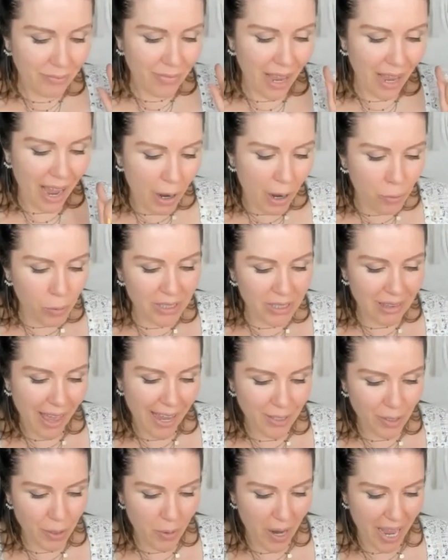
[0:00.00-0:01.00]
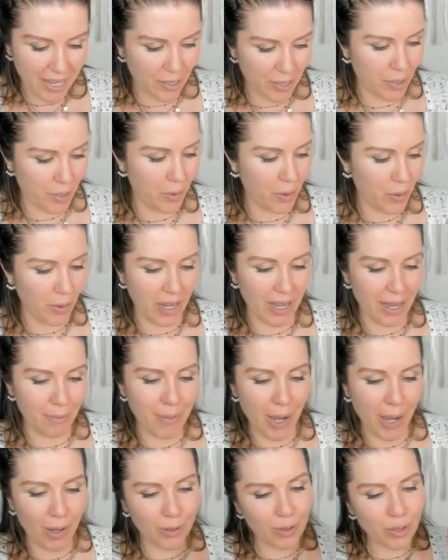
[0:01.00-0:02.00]
I would like to ask you
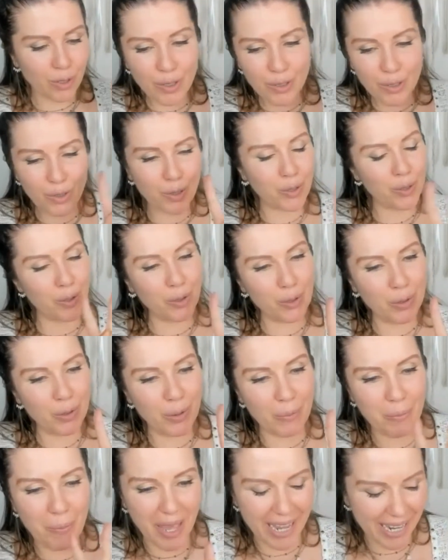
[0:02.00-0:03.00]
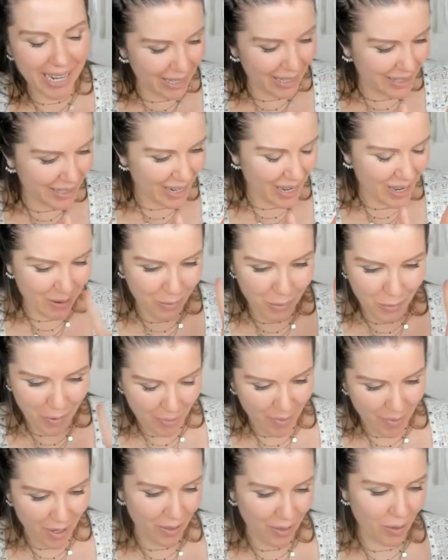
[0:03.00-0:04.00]
about two main
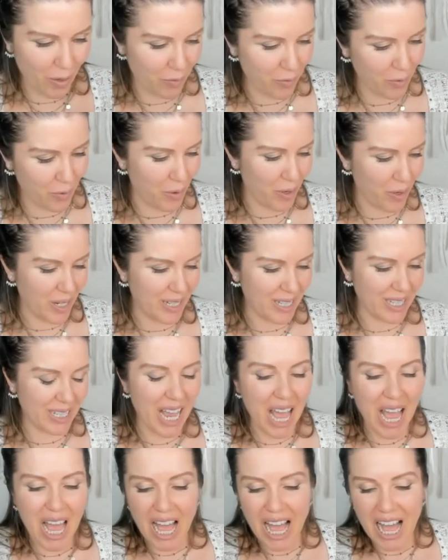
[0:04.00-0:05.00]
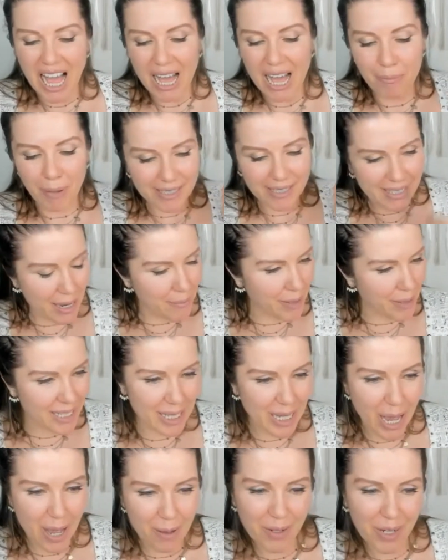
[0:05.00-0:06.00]
women, of course. Badia
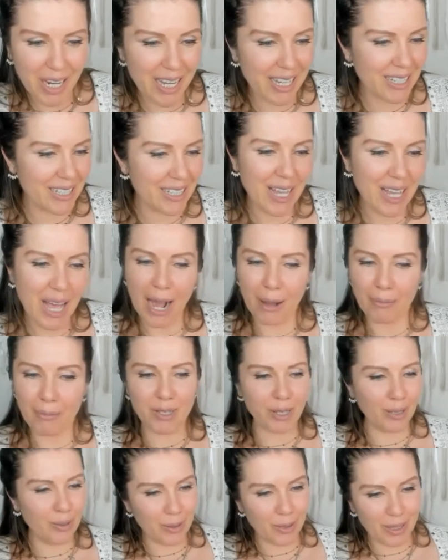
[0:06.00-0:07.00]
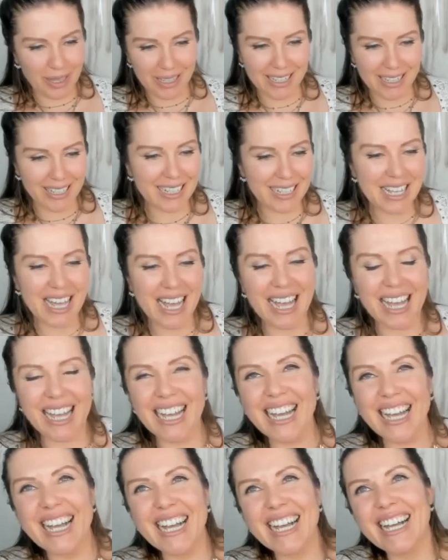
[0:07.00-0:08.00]
Masabni, absolutely.
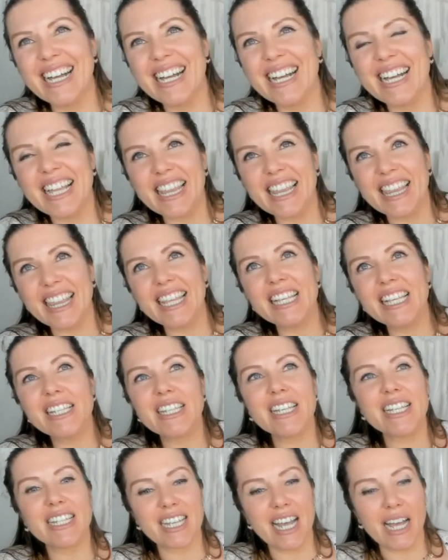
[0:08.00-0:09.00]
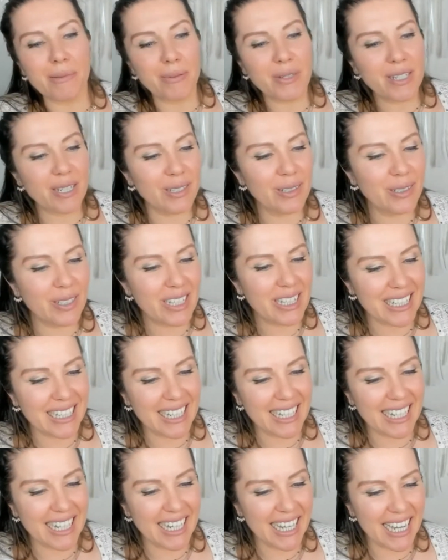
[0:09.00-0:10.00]
This is
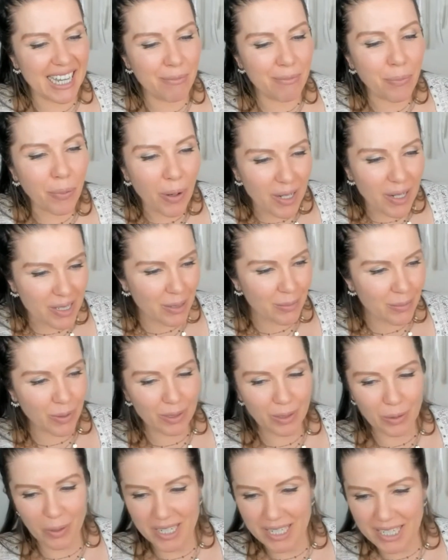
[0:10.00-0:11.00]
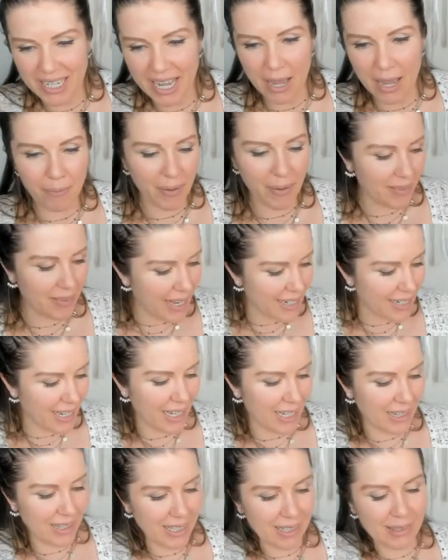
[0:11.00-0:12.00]
absolutely impossible to escape. And then
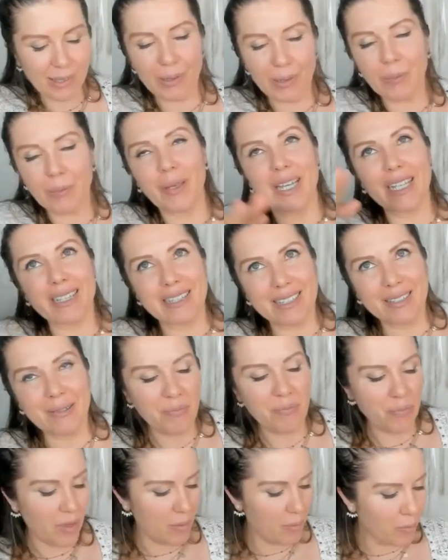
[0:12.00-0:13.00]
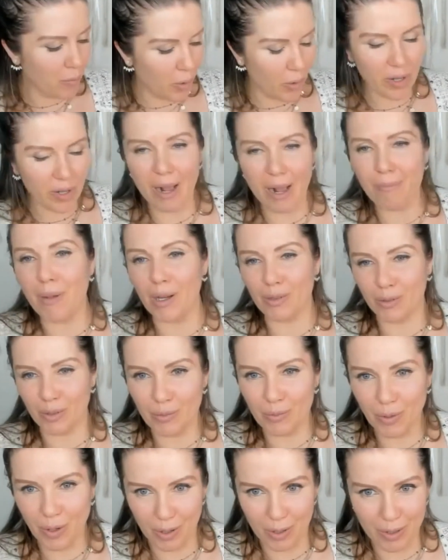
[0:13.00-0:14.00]
a little bit more about
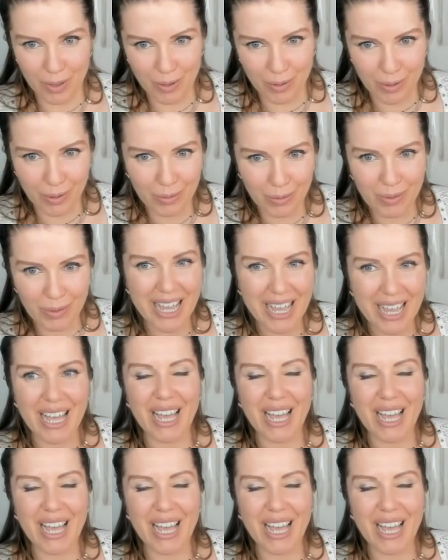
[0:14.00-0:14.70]
Kulthum,